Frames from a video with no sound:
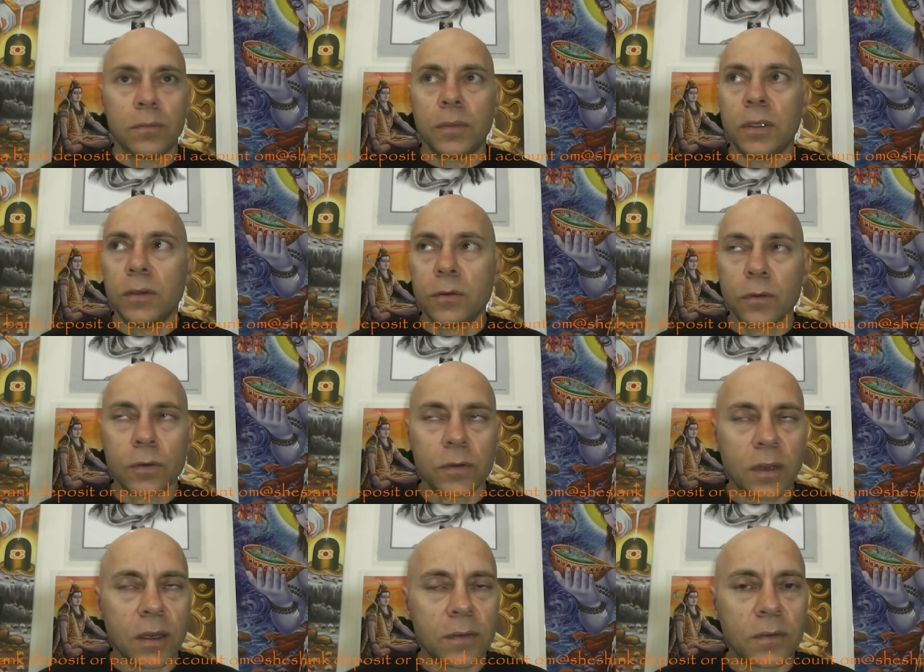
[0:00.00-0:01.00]
endorsed
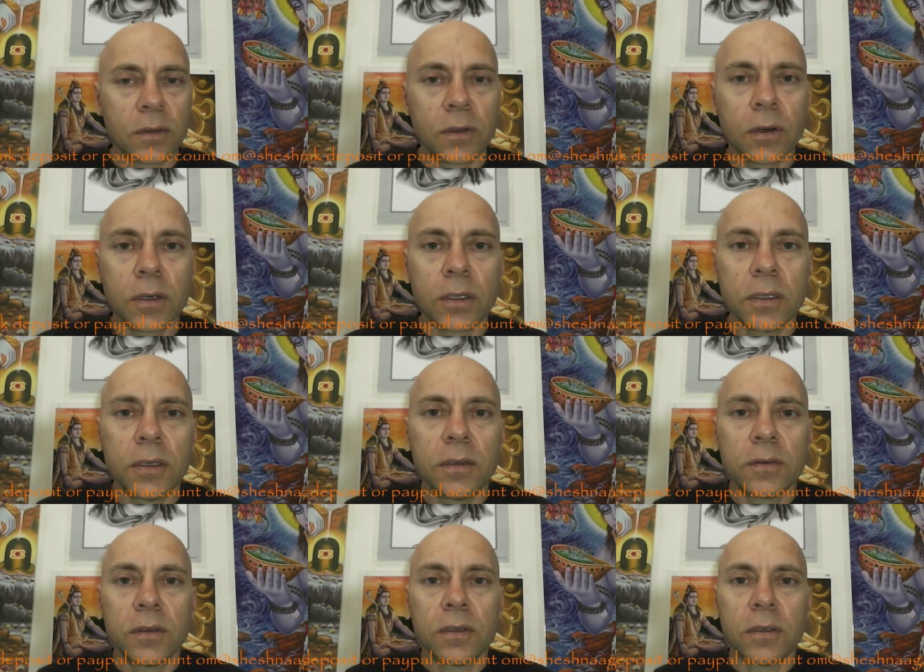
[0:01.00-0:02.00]
after 9
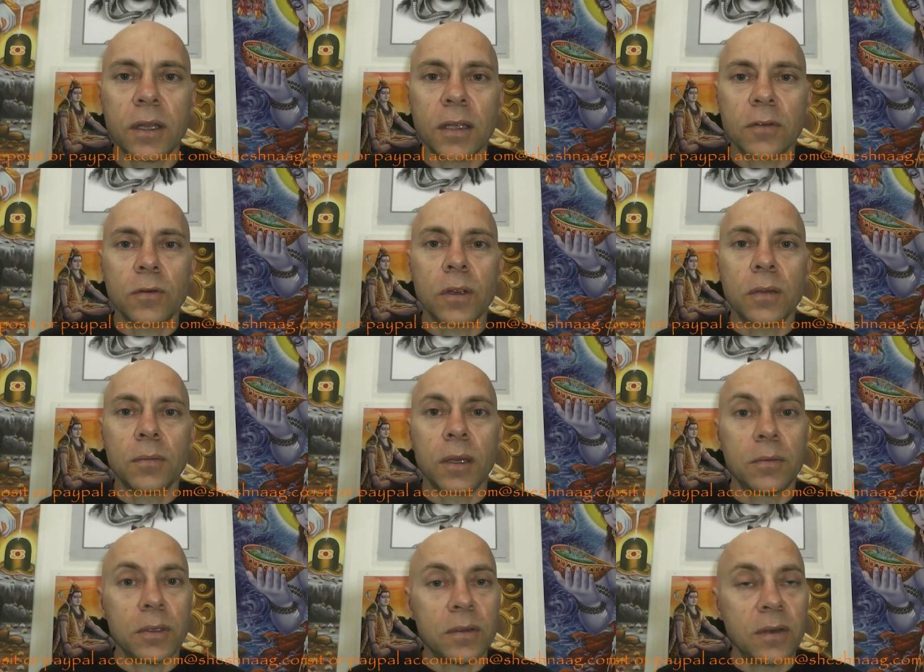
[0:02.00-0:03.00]
years in an ashram,
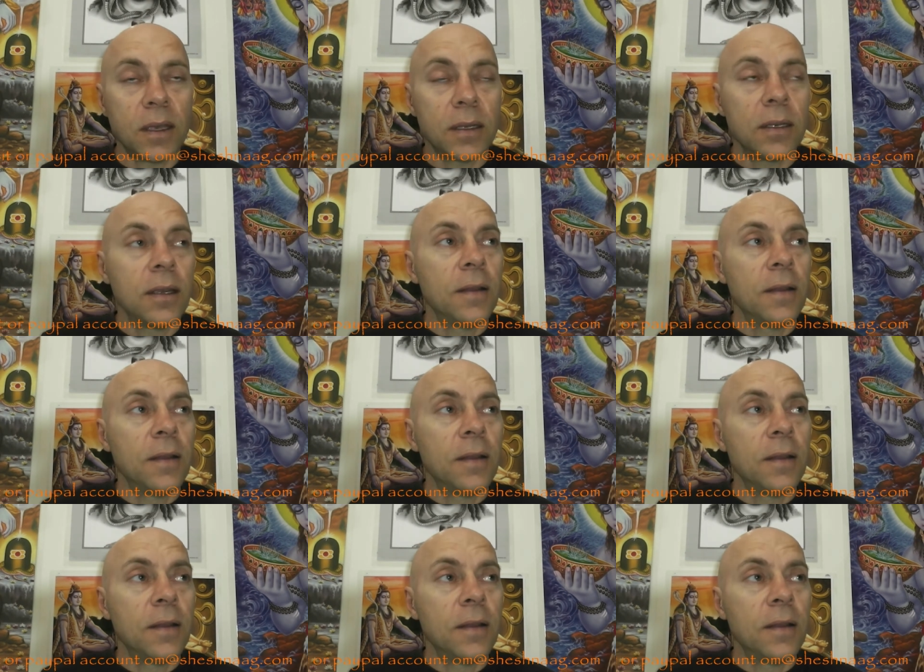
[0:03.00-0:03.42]
maybe 10,